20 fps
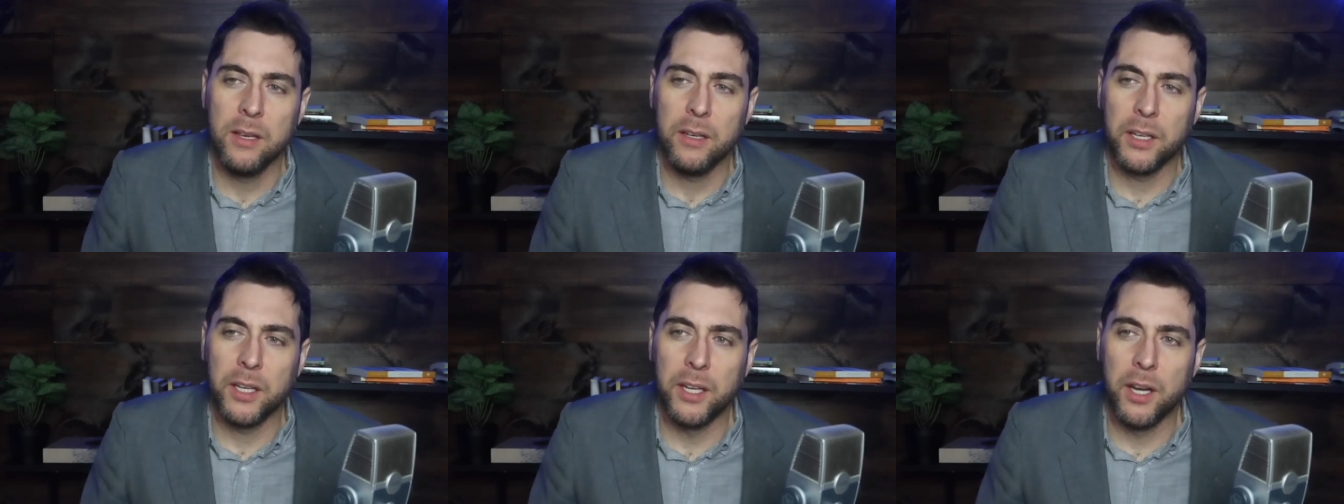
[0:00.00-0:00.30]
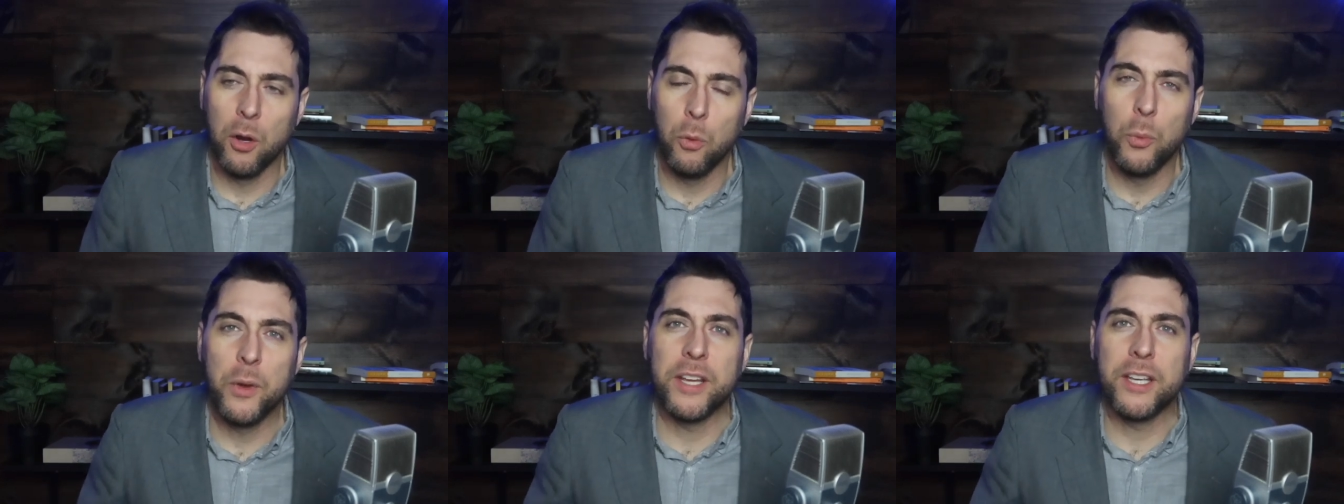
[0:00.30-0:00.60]
you
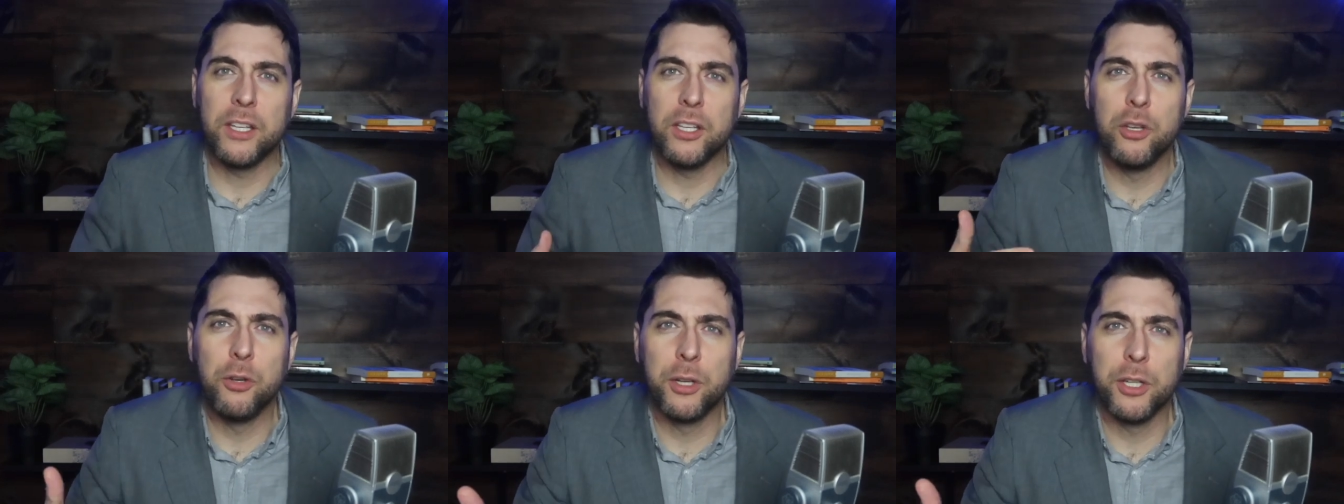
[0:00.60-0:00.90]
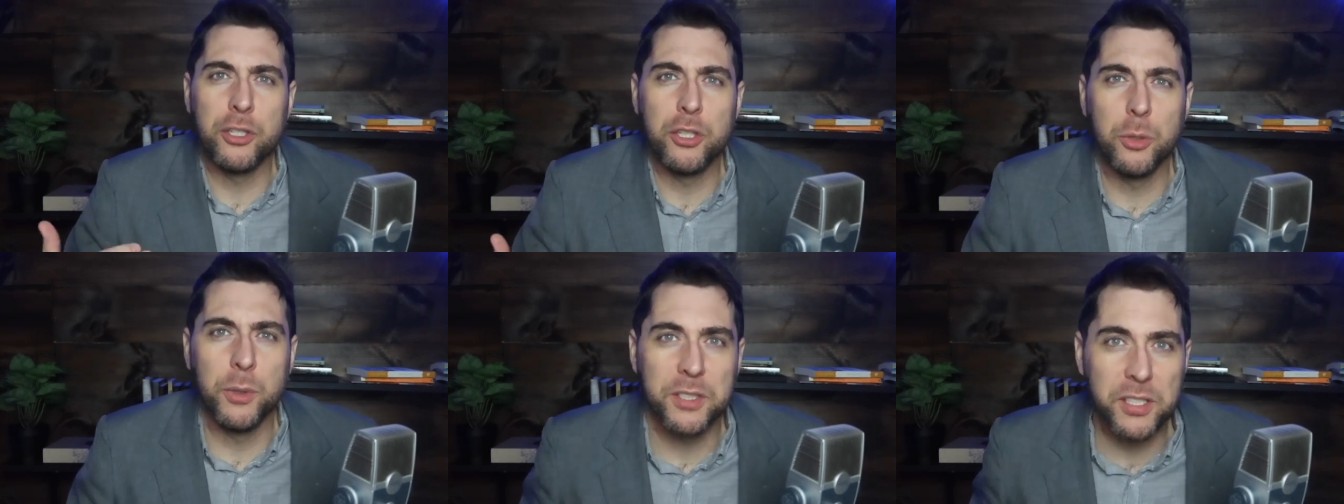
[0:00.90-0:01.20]
know, we you
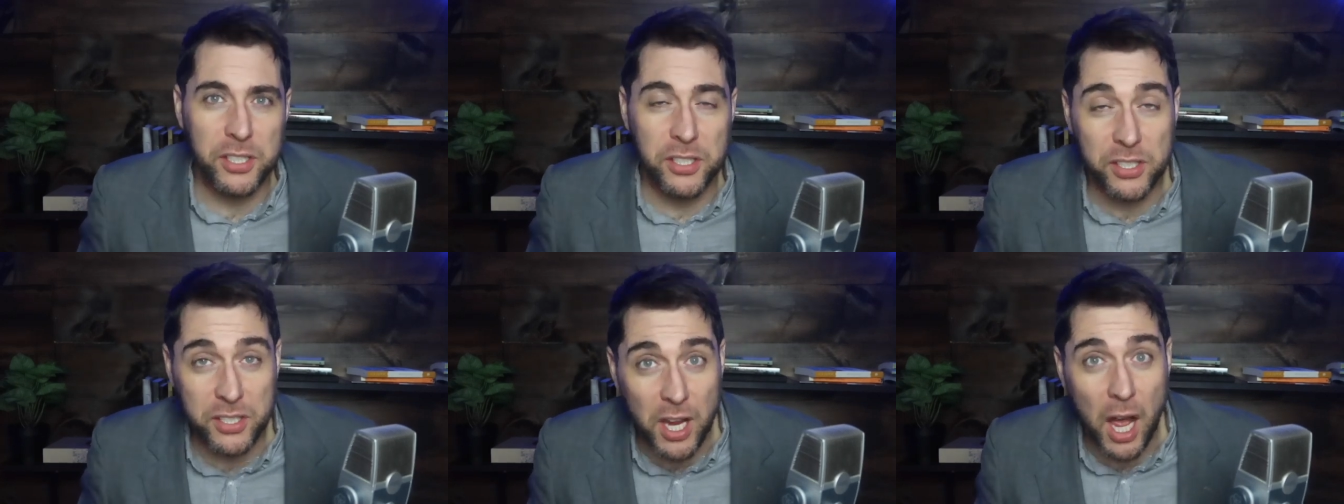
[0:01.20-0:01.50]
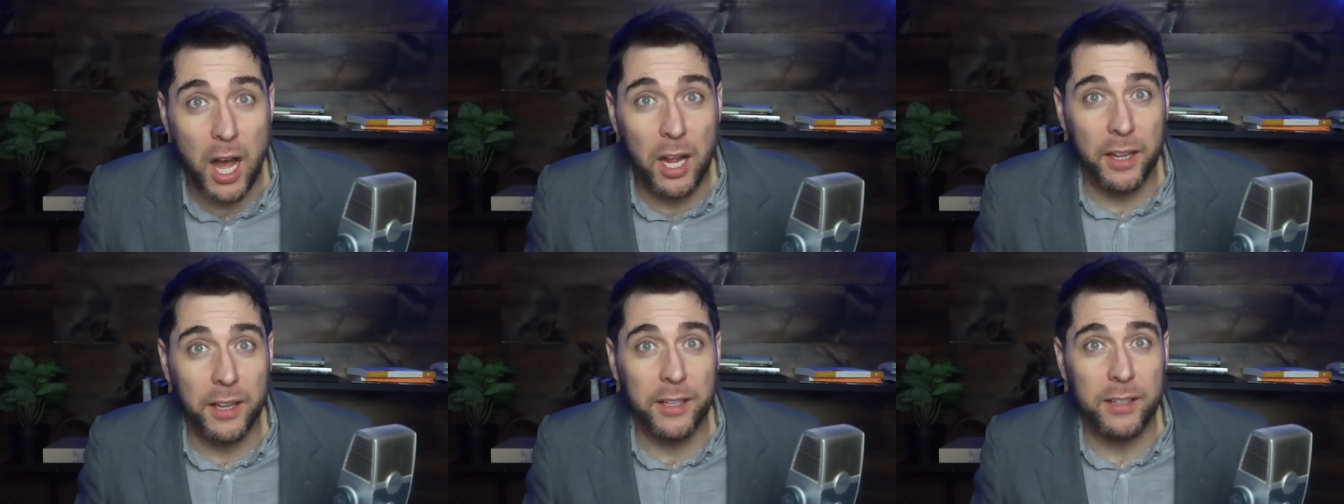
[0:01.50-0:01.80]
could do us a
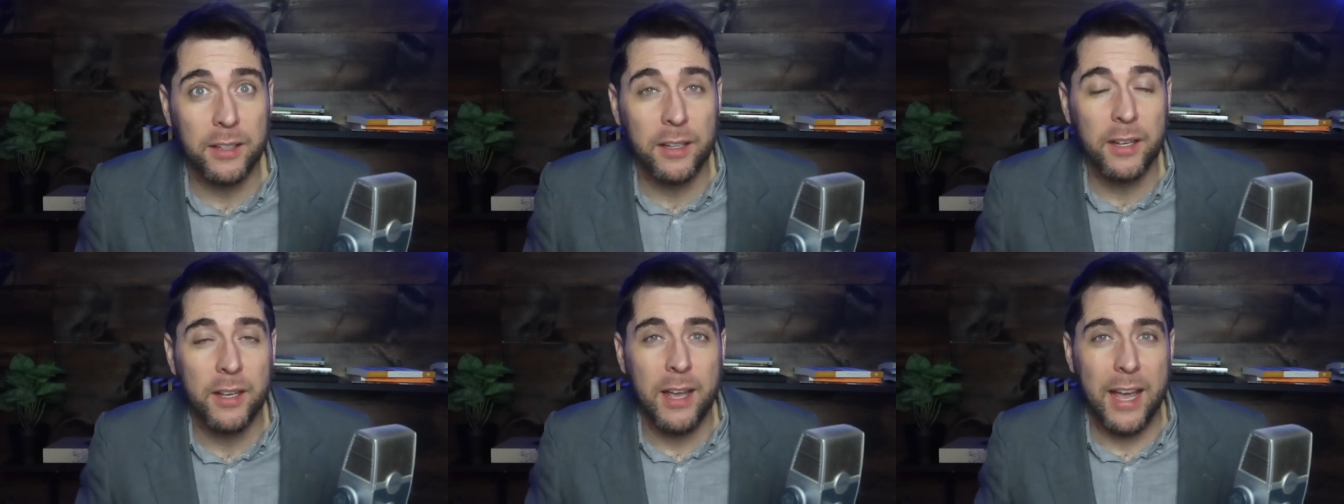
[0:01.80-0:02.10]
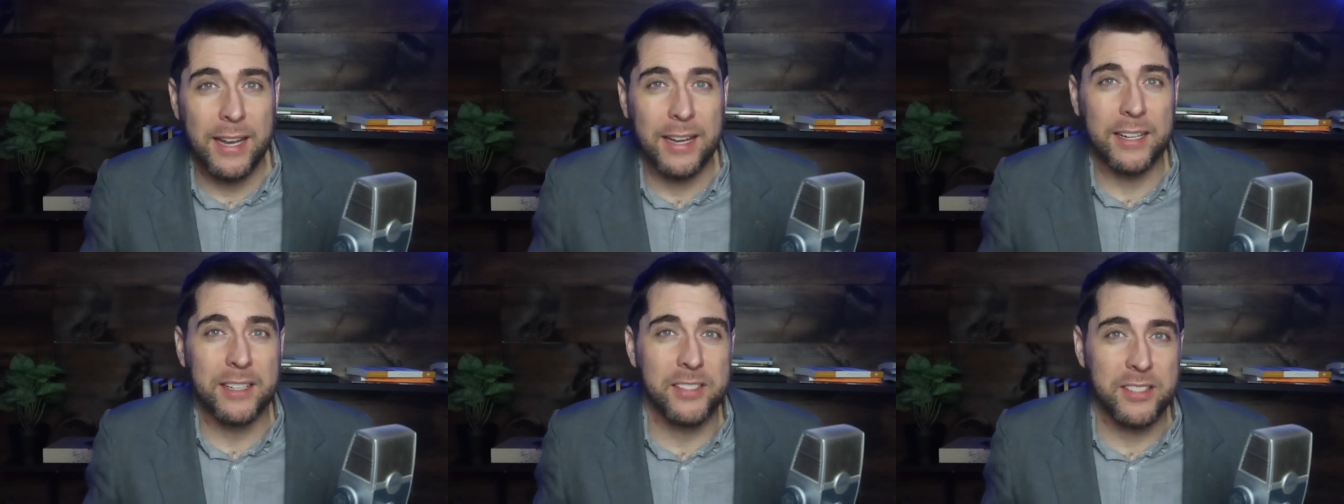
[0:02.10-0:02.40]
solid
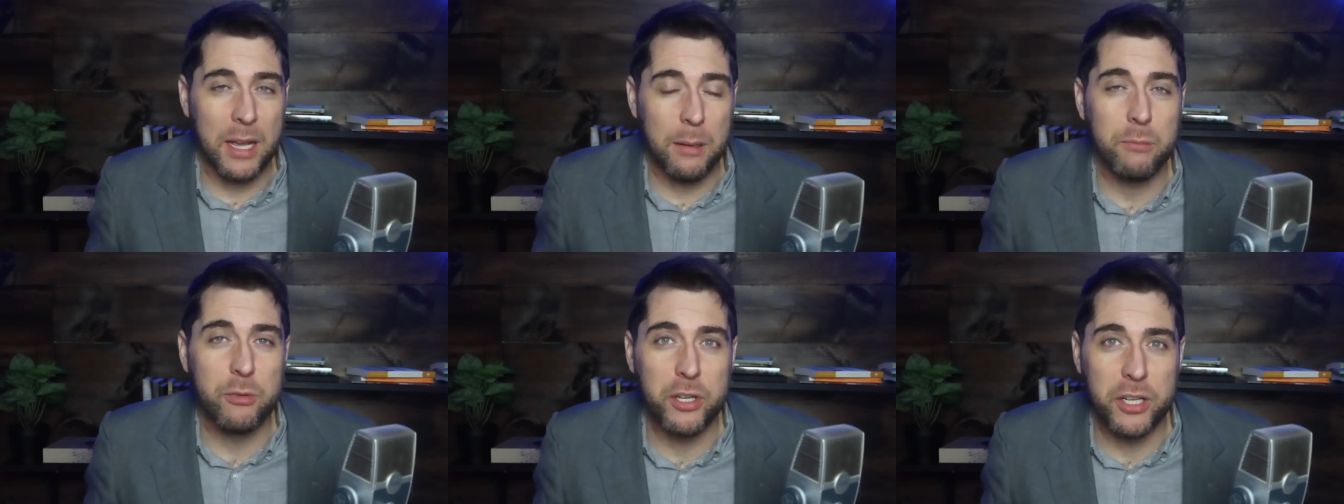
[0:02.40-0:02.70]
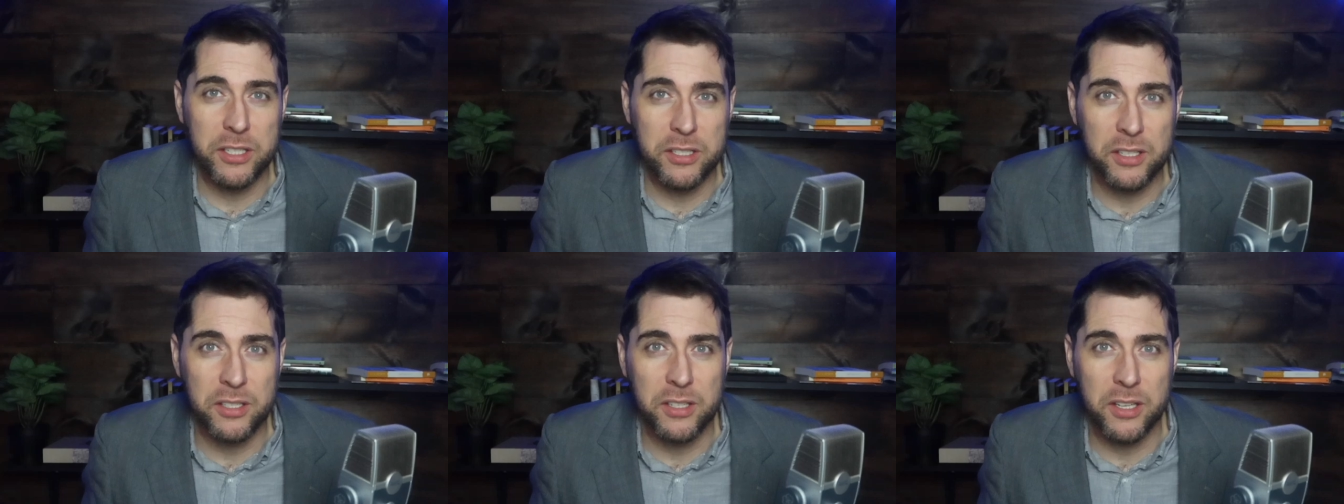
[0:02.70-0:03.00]
and accept
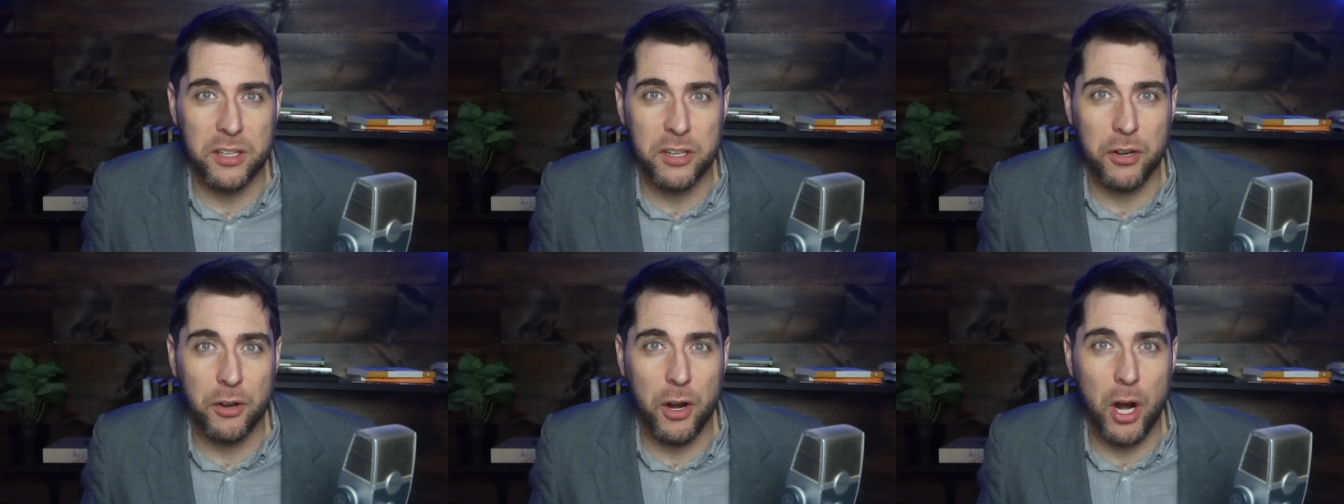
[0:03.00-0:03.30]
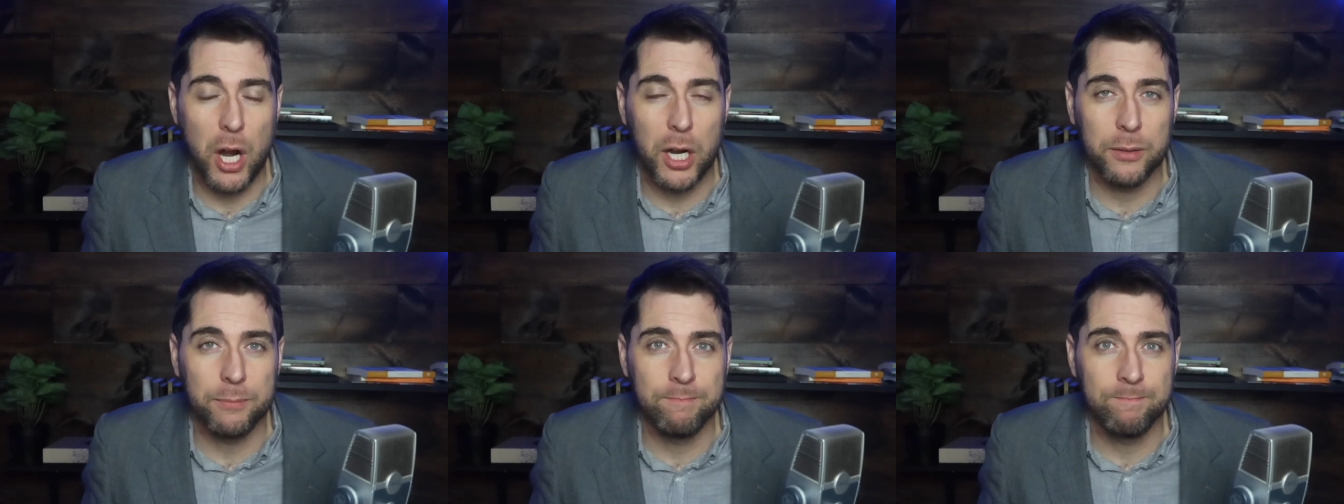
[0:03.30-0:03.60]
Jesus into your
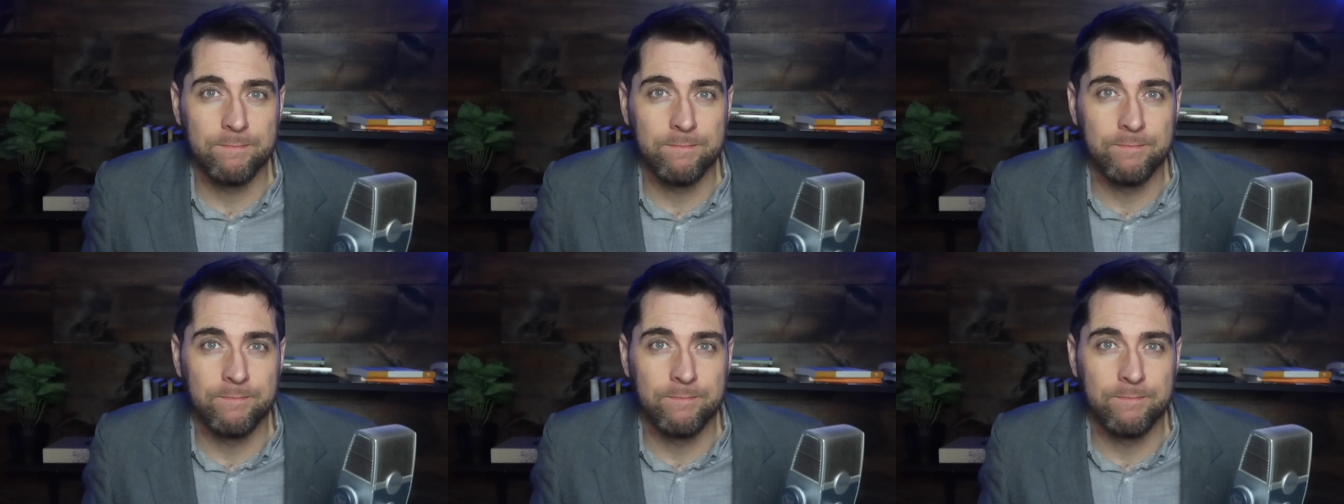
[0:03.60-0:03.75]
heart.